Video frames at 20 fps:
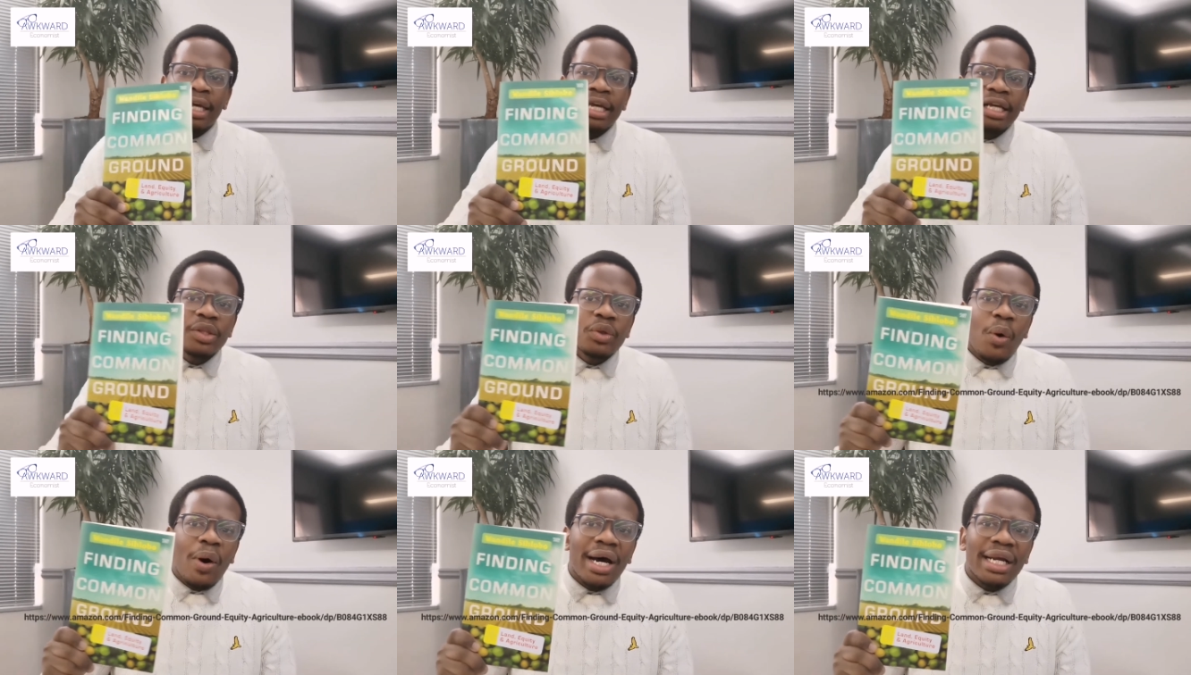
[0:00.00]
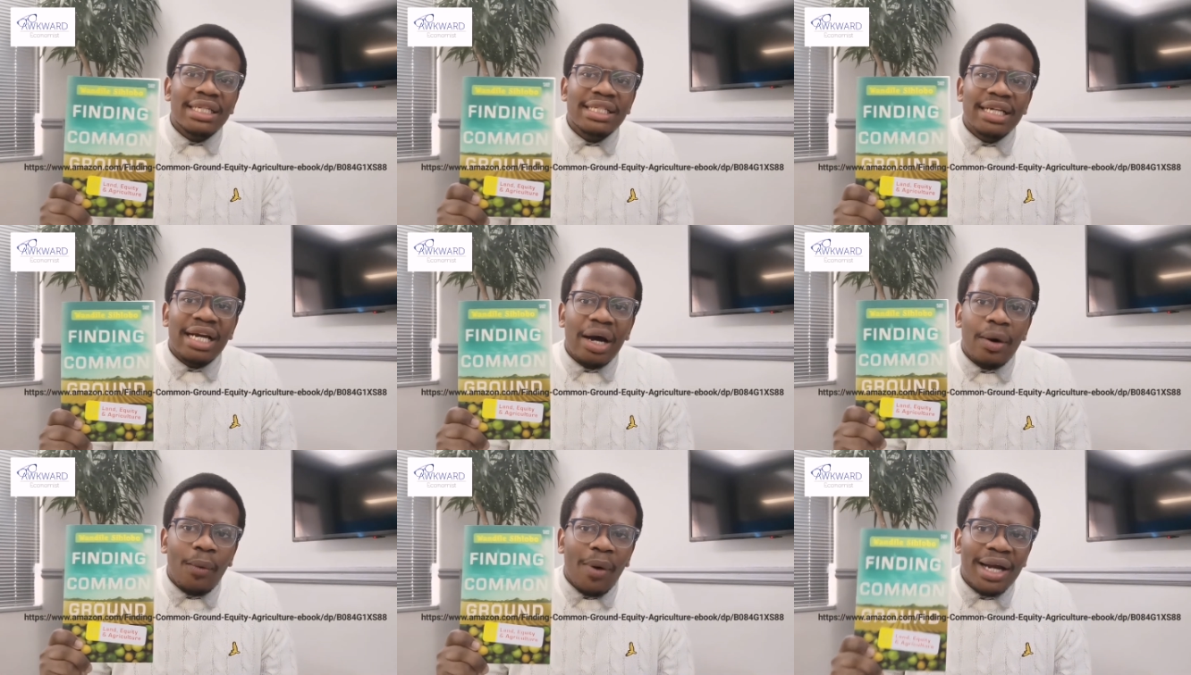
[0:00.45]
Ncwadi
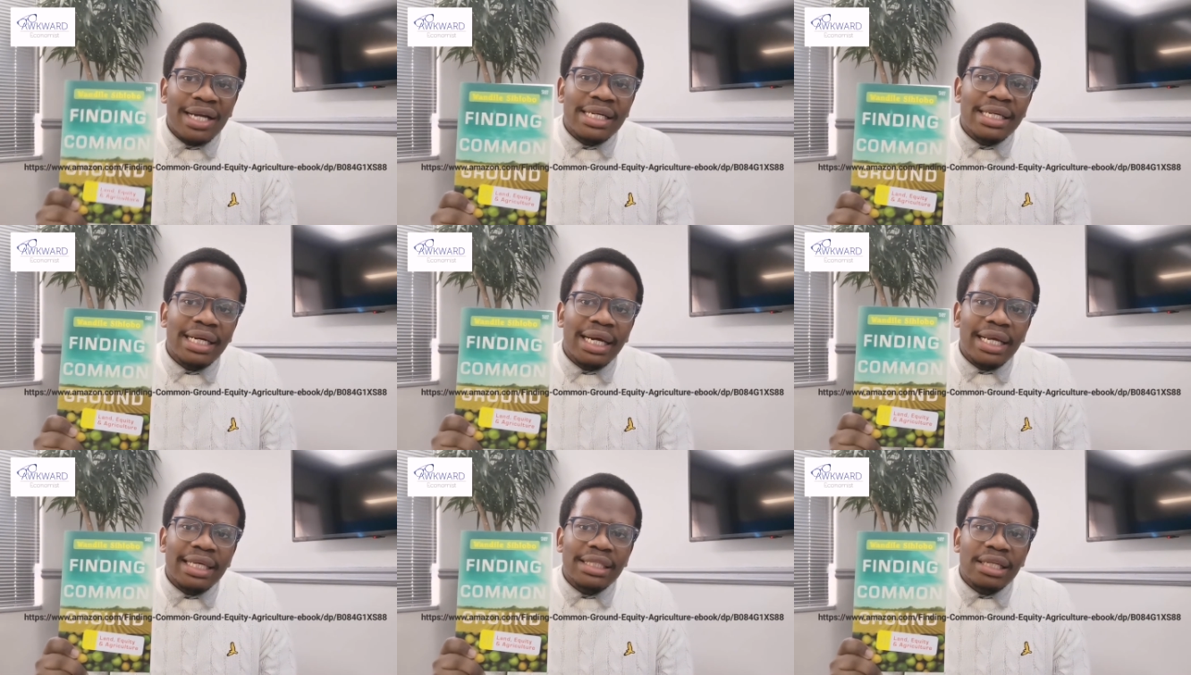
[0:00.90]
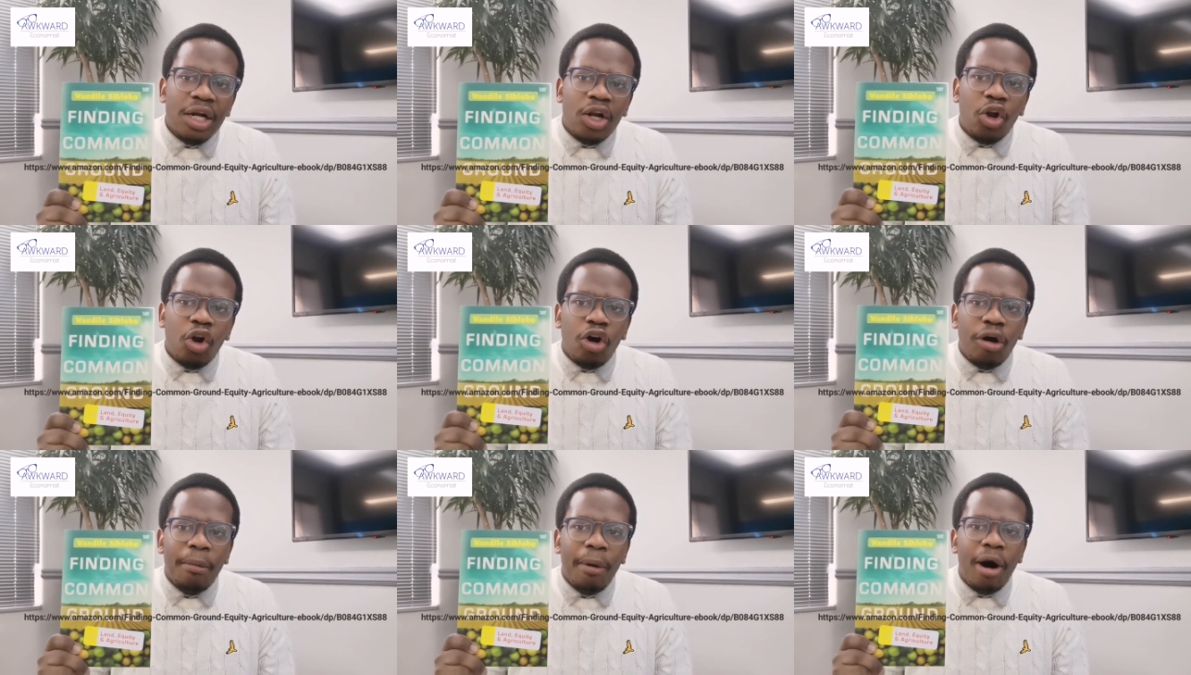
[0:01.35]
kaWandile
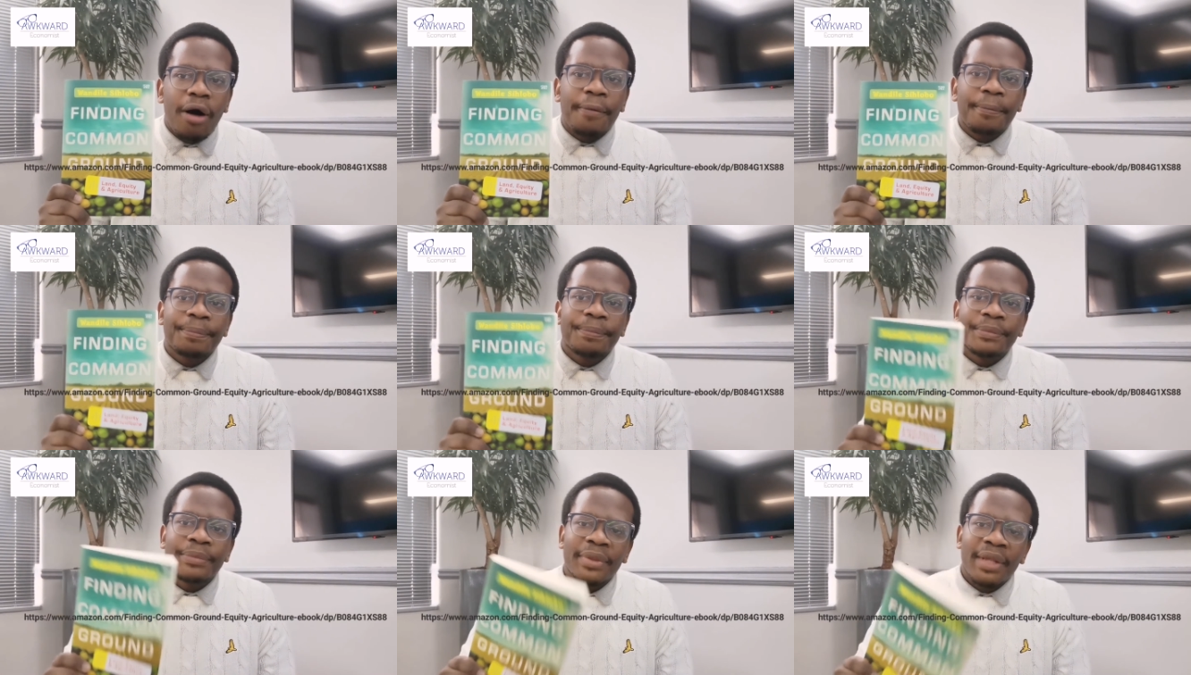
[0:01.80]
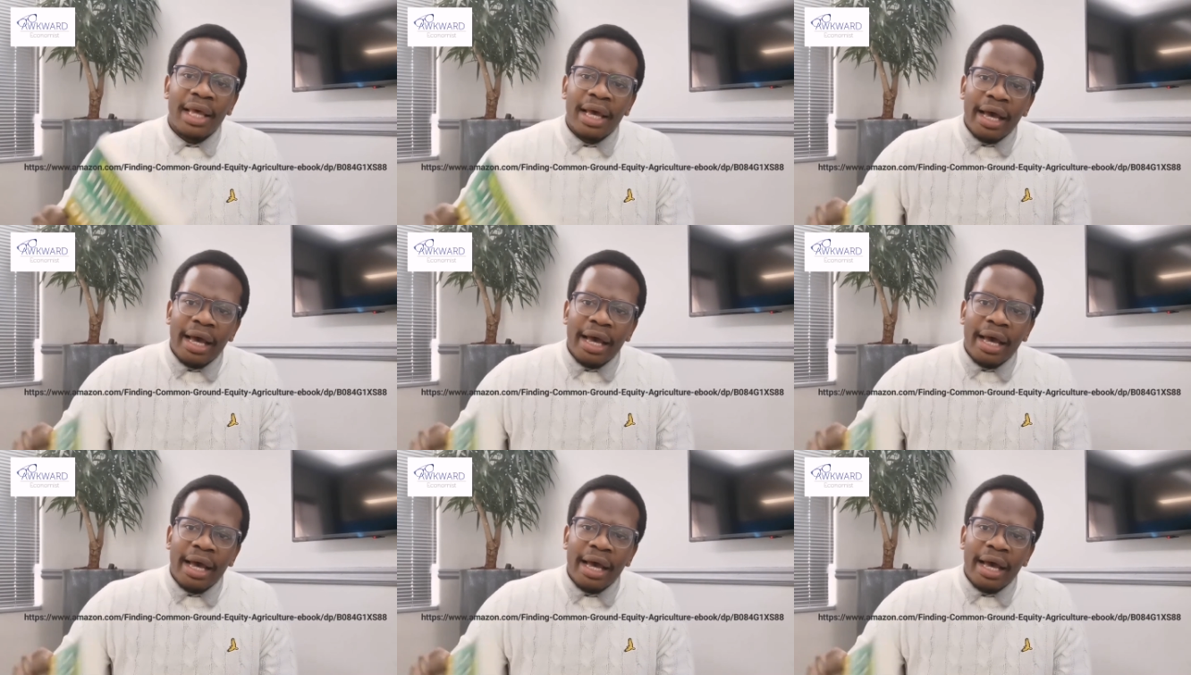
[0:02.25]
Sihlobo,